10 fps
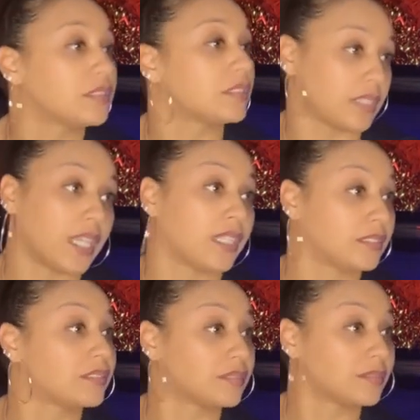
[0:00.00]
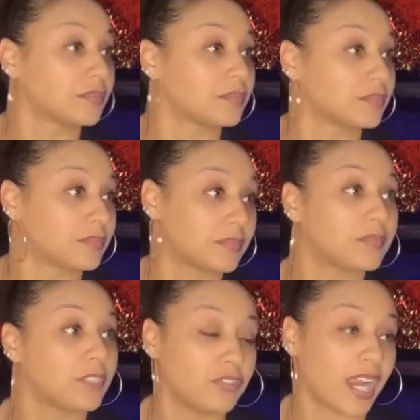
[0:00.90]
Yeah,
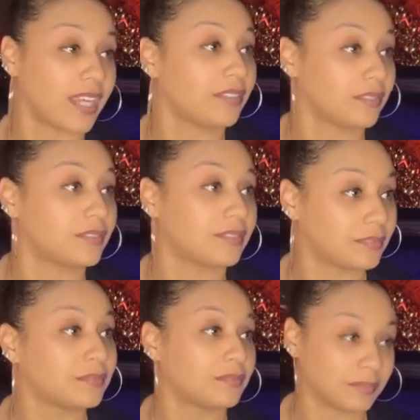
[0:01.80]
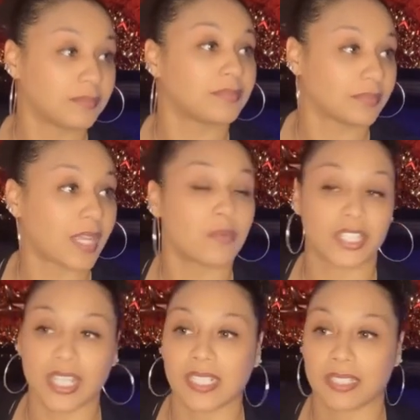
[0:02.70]
you right. Yeah. They were
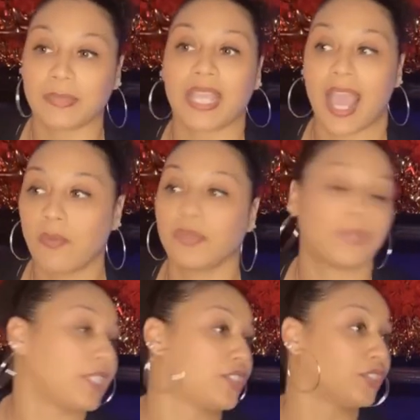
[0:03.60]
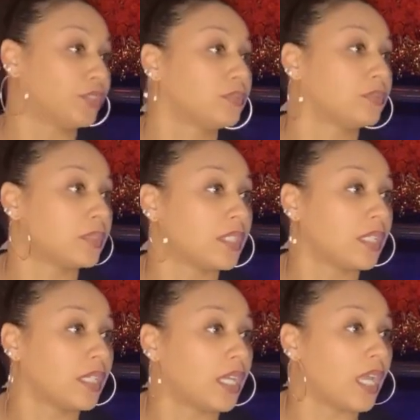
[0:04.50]
jealous. I mean, I would be too
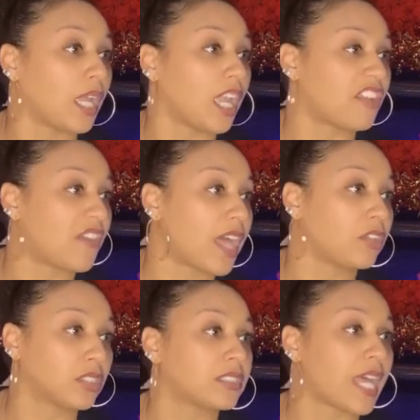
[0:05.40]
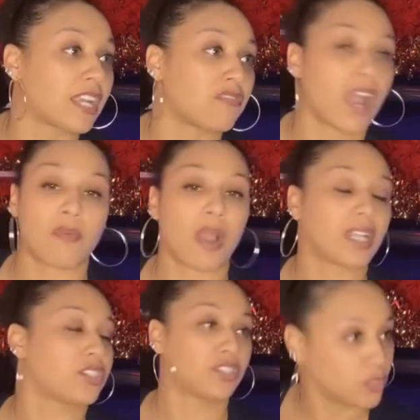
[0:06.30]
if I looked like a
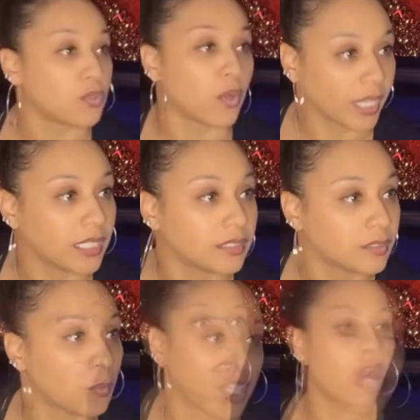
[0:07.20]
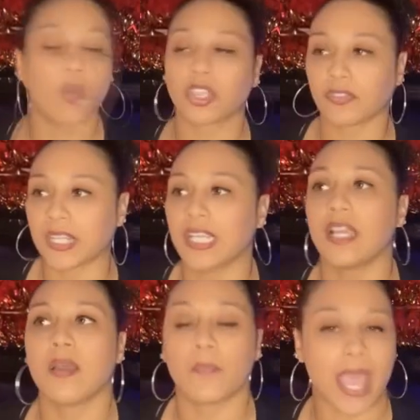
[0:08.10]
Rottweiler's chew toy or three
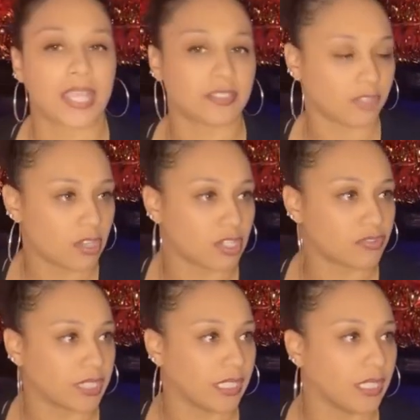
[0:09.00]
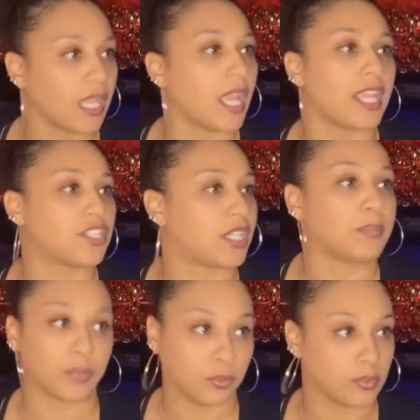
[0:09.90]
bags of laundry and
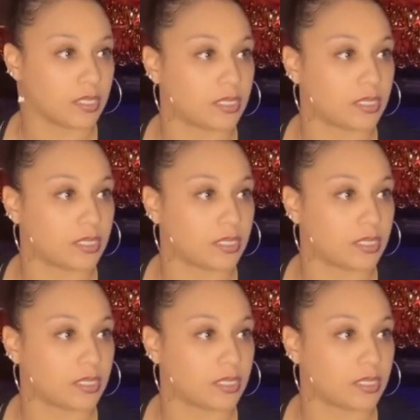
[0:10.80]
cheap boots.